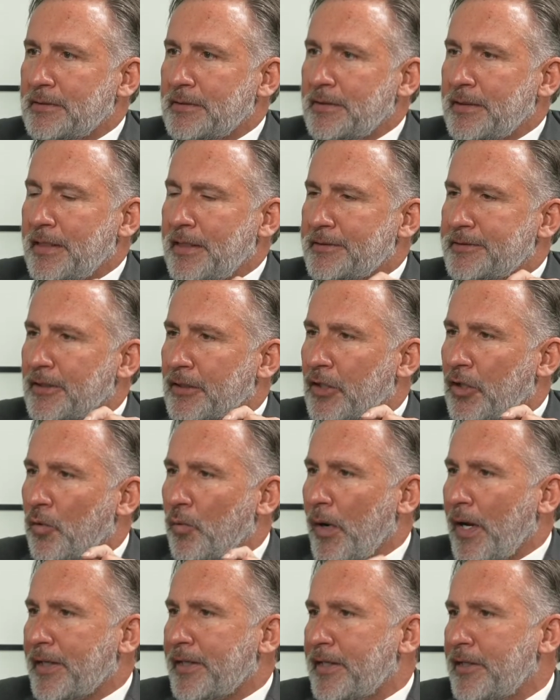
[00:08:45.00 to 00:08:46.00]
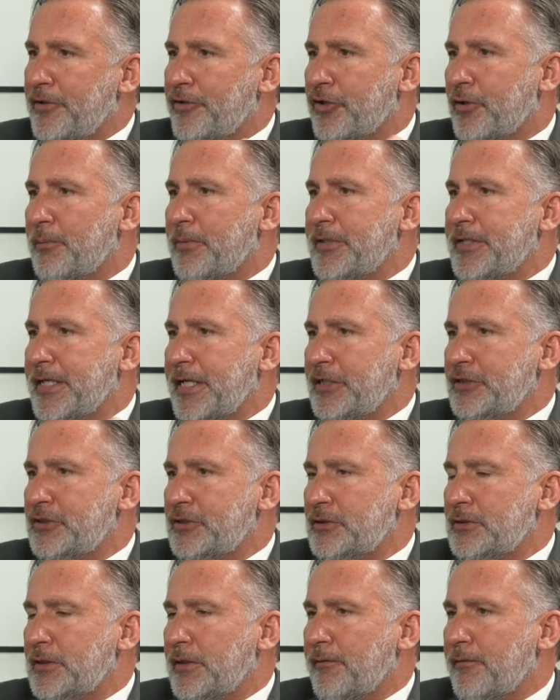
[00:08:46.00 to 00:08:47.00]
is a correct
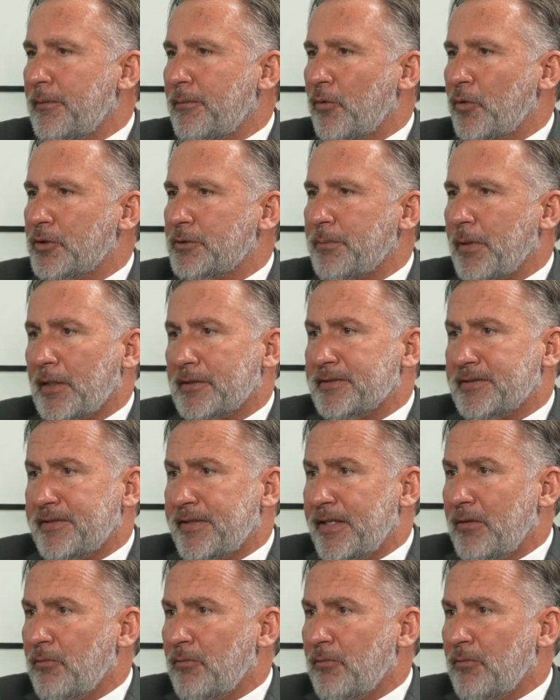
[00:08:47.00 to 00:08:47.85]
interpretation of the board's policy. Then